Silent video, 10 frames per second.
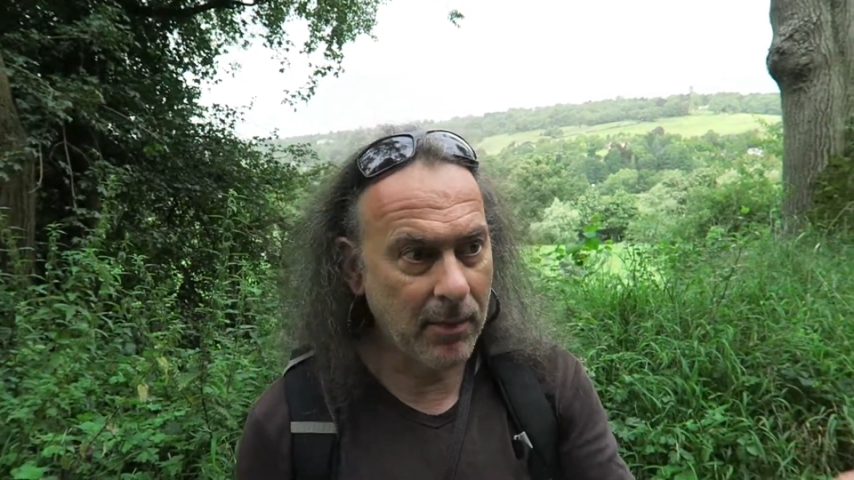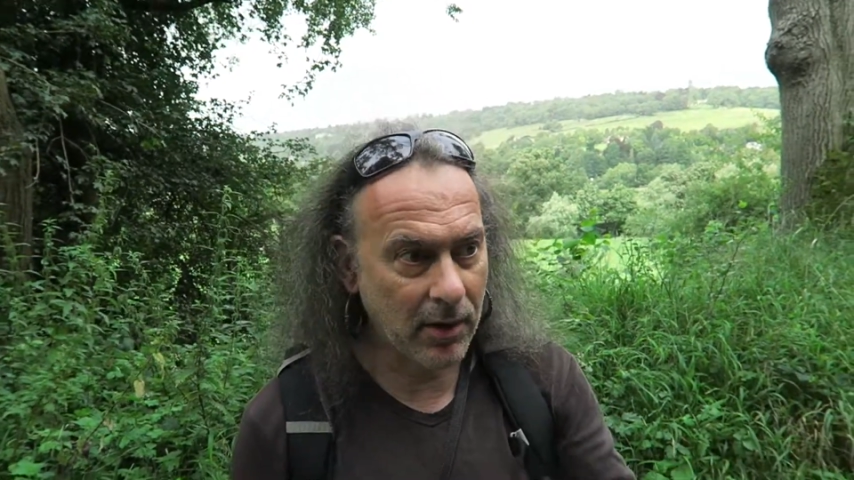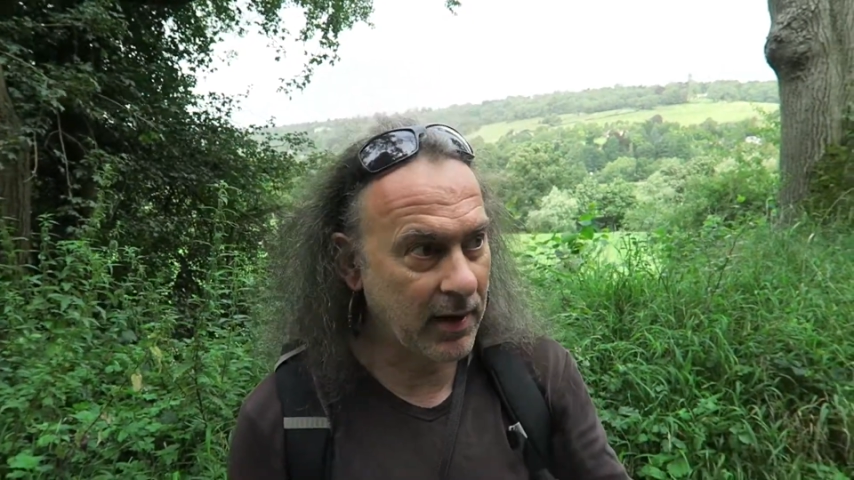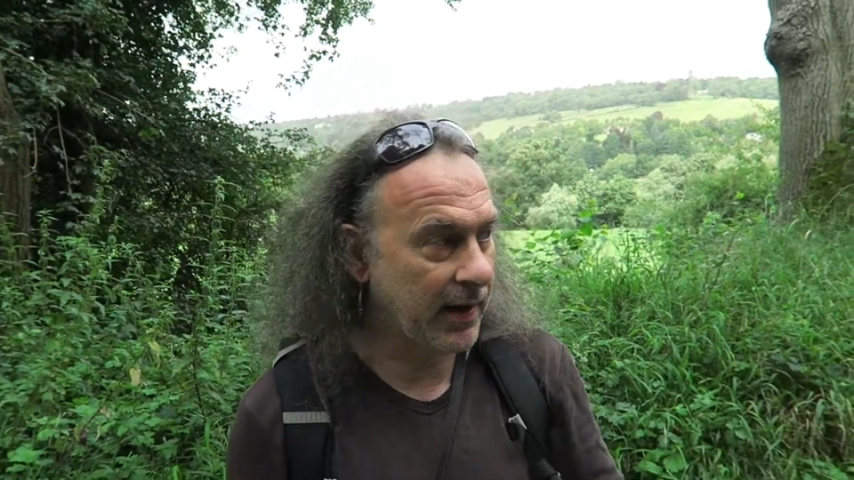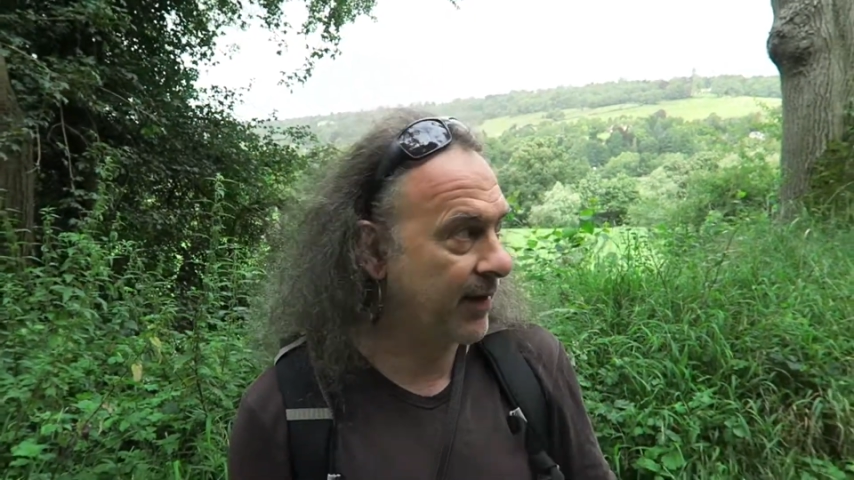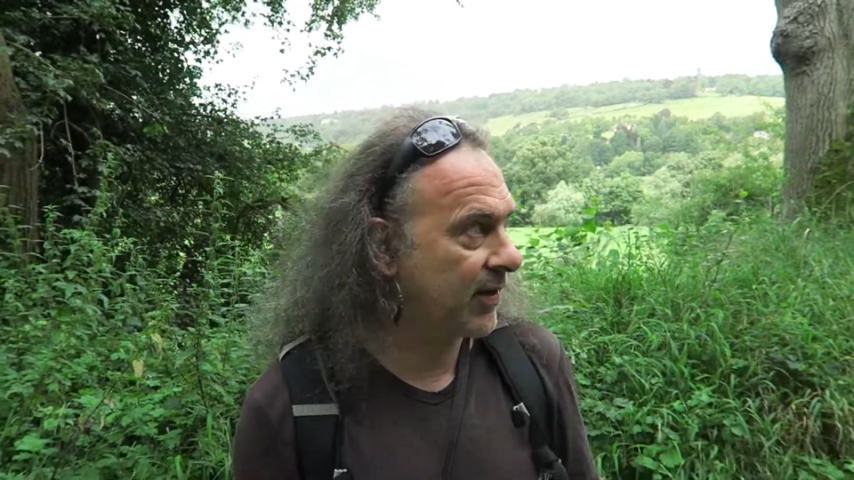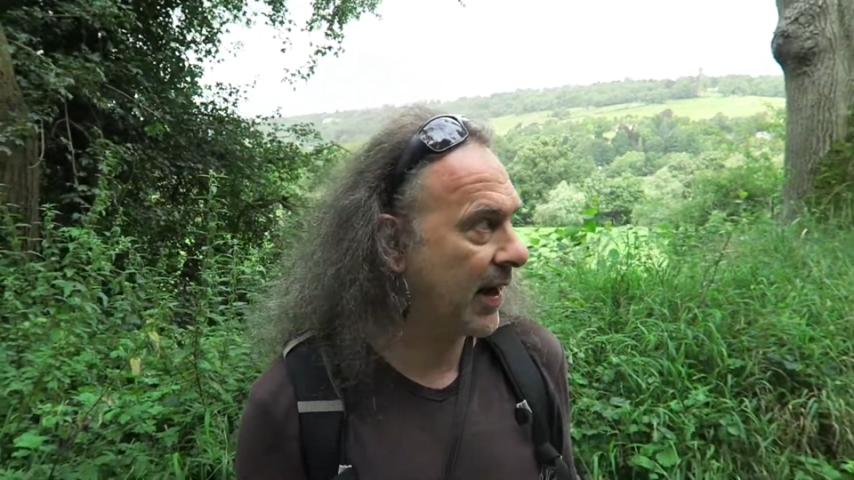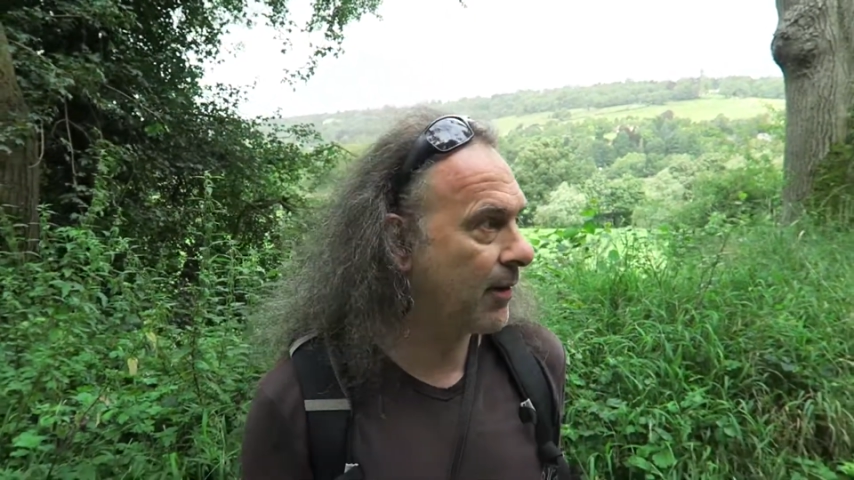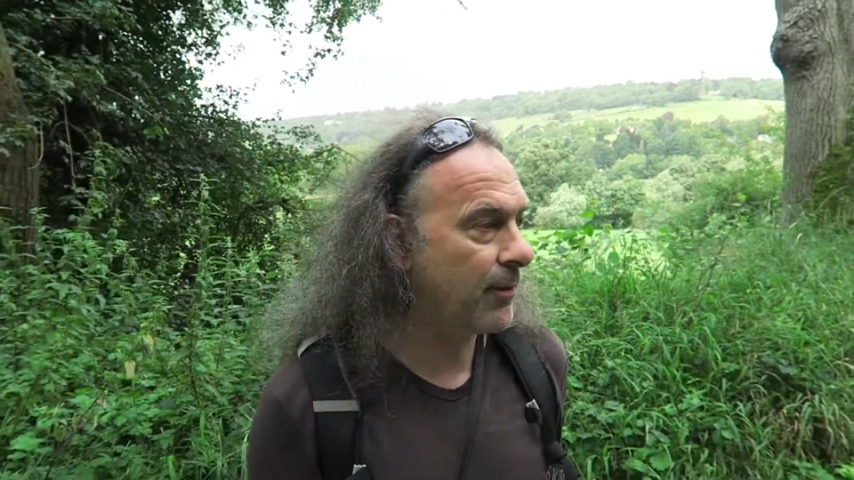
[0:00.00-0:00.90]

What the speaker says: I'm not going to give it